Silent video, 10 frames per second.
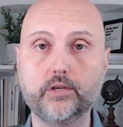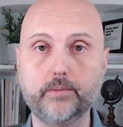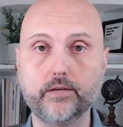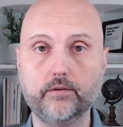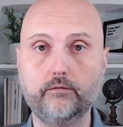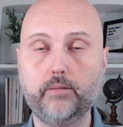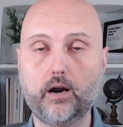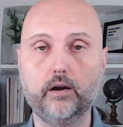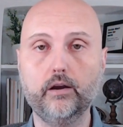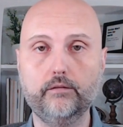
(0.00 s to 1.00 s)
expensive
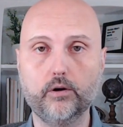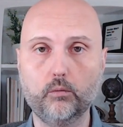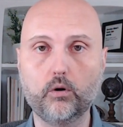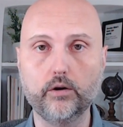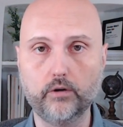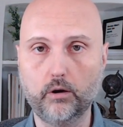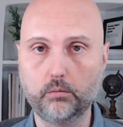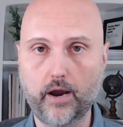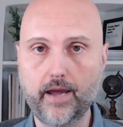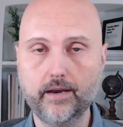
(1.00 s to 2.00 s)
part of your
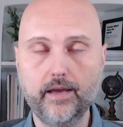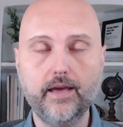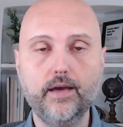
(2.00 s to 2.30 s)
wardrobe, right?